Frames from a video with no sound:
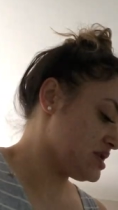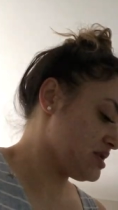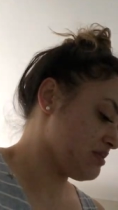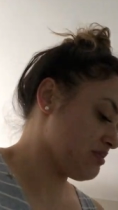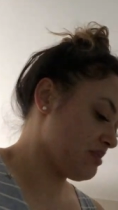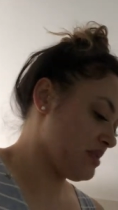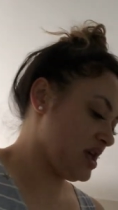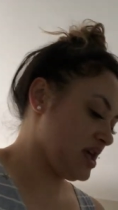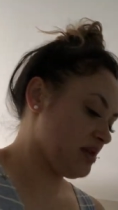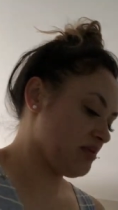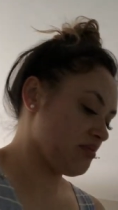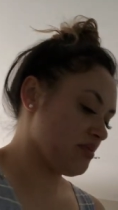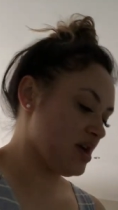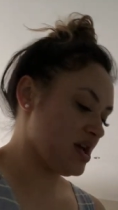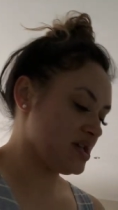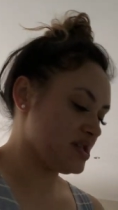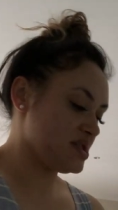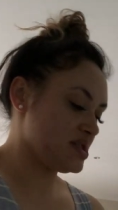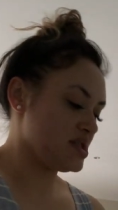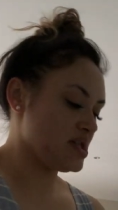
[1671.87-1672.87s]
To make
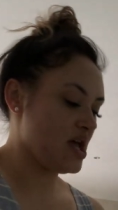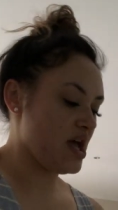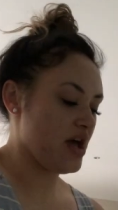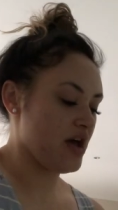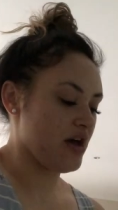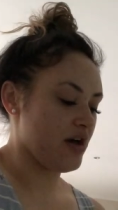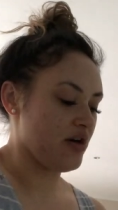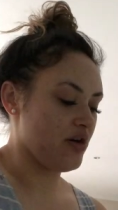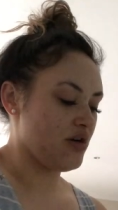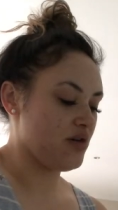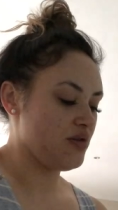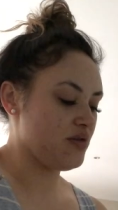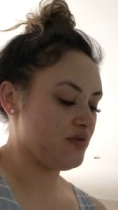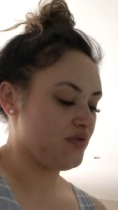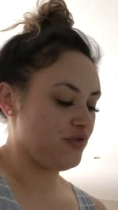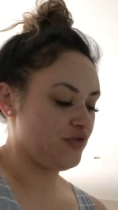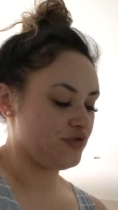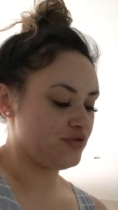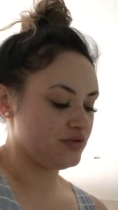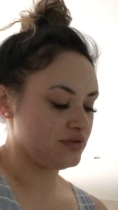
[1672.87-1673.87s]

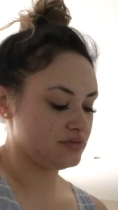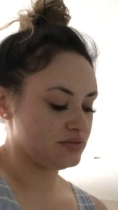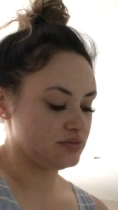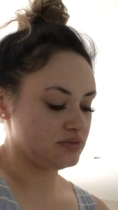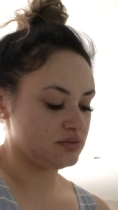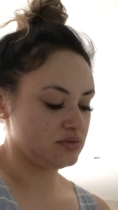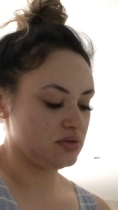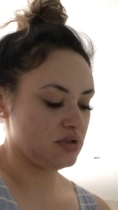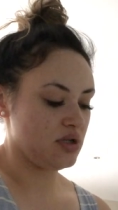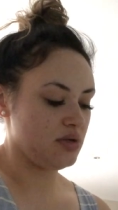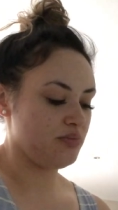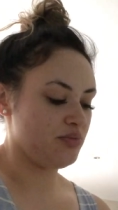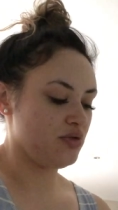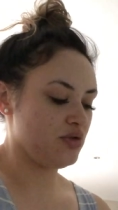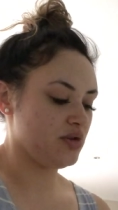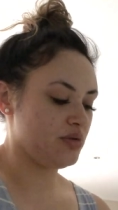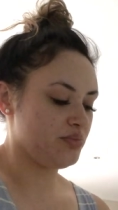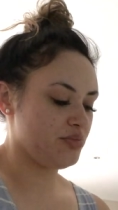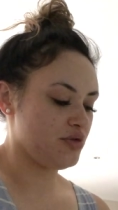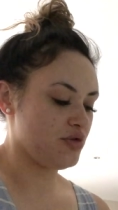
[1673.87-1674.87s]
myself a
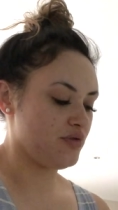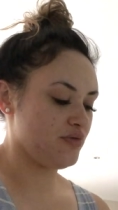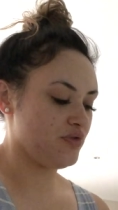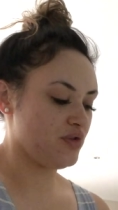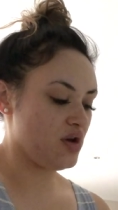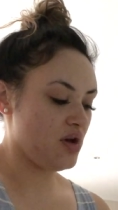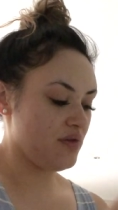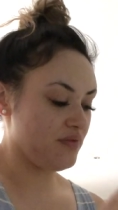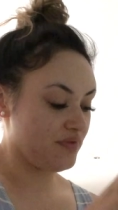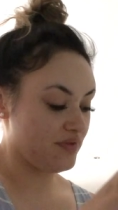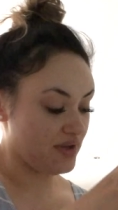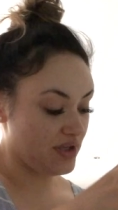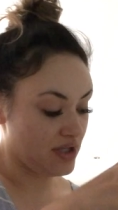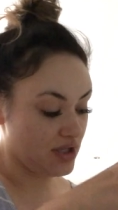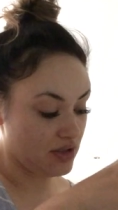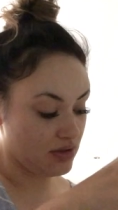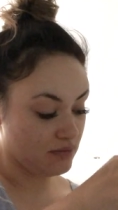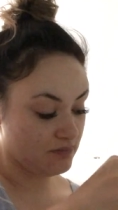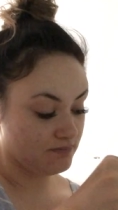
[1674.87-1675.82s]
bulletproof coffee.